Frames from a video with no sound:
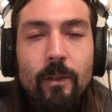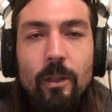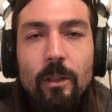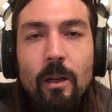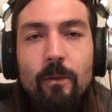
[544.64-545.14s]
a
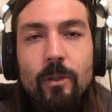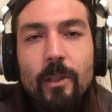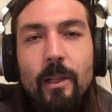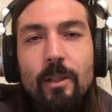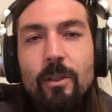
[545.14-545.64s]
good
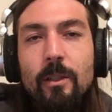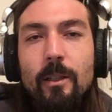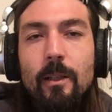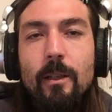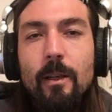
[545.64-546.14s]
conversation.
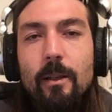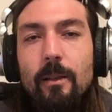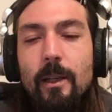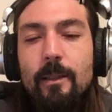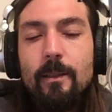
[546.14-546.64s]
And I
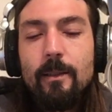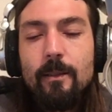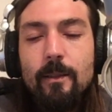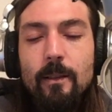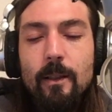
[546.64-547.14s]

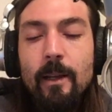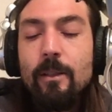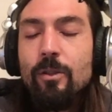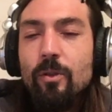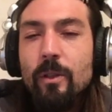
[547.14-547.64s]

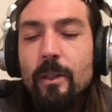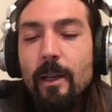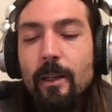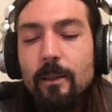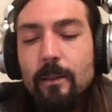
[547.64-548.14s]
enjoy
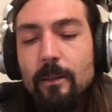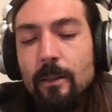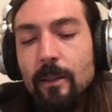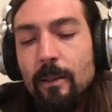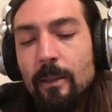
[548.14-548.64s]
that.
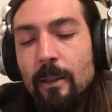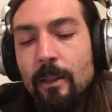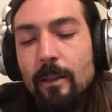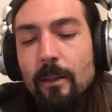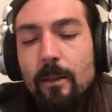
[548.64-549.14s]

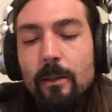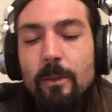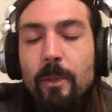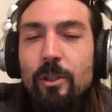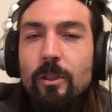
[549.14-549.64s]
And
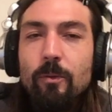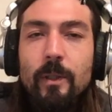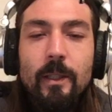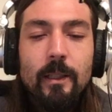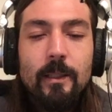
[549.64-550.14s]
especially when
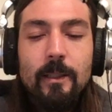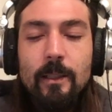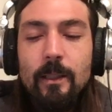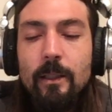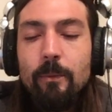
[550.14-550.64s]
it gets
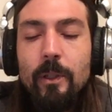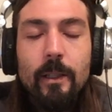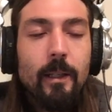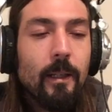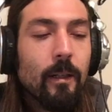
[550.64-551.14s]
silly, but
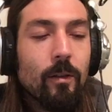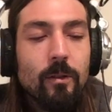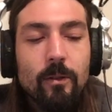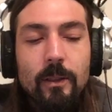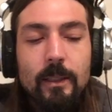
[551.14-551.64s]
they can
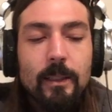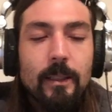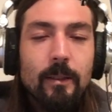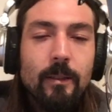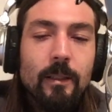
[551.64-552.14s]
also get
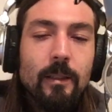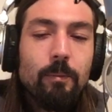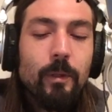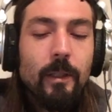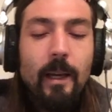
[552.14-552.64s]
serious.
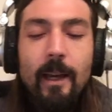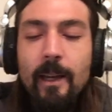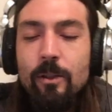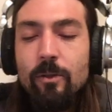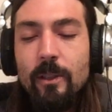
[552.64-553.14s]
But yeah,
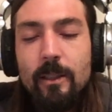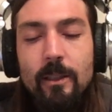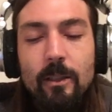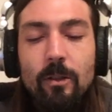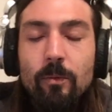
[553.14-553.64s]
Andrew
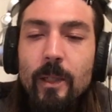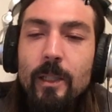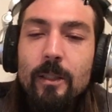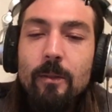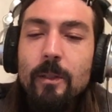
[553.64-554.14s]
Santino,
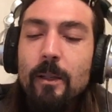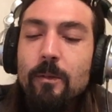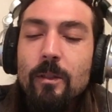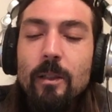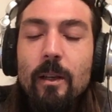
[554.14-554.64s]
man. Sometimes
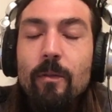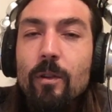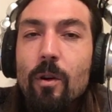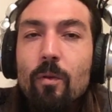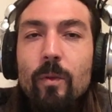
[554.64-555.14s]
you can never
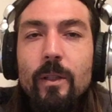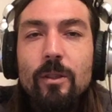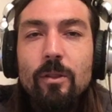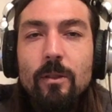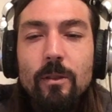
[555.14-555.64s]
know when
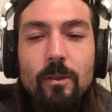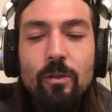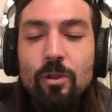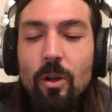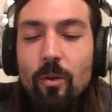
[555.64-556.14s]
he's
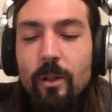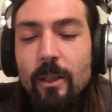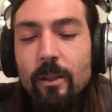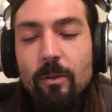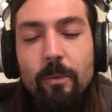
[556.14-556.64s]

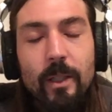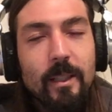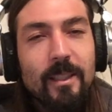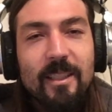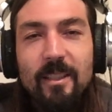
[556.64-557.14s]
joking or
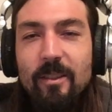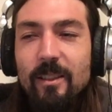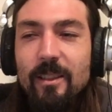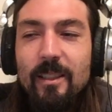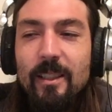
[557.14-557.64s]
being
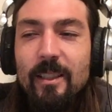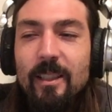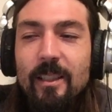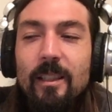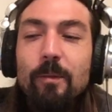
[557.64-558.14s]
serious, and
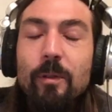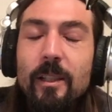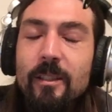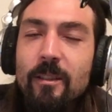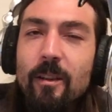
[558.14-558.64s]
he
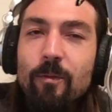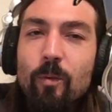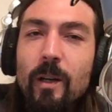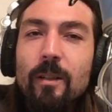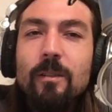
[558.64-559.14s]
plays it off
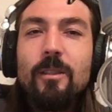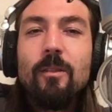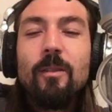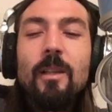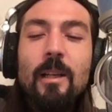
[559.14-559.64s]
well.
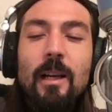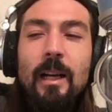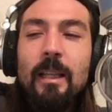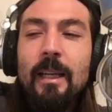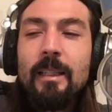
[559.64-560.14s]
So
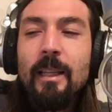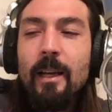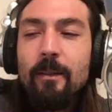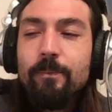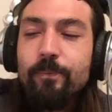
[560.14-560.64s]
I like
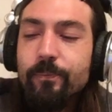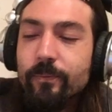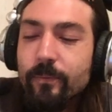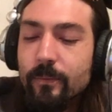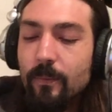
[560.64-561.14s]
that.
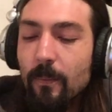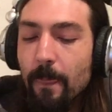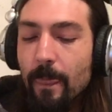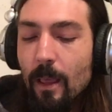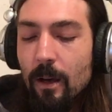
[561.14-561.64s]

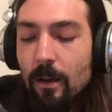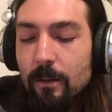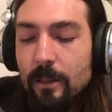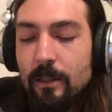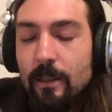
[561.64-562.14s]

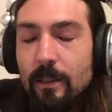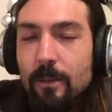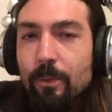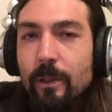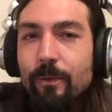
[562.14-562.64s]
It's
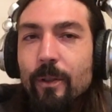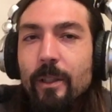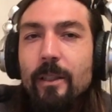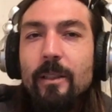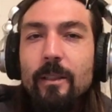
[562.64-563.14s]
pretty
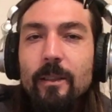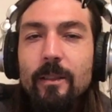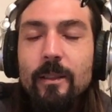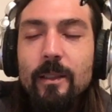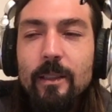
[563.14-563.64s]
funny.
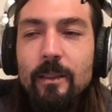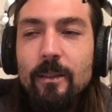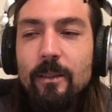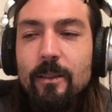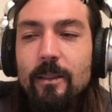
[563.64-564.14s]
It's
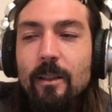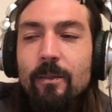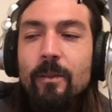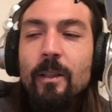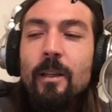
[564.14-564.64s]
good stuff.
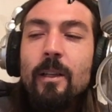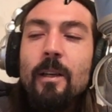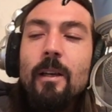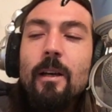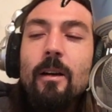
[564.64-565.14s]

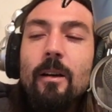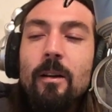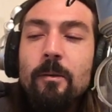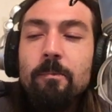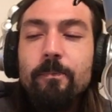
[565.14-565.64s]

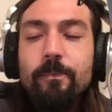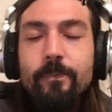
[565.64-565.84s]
And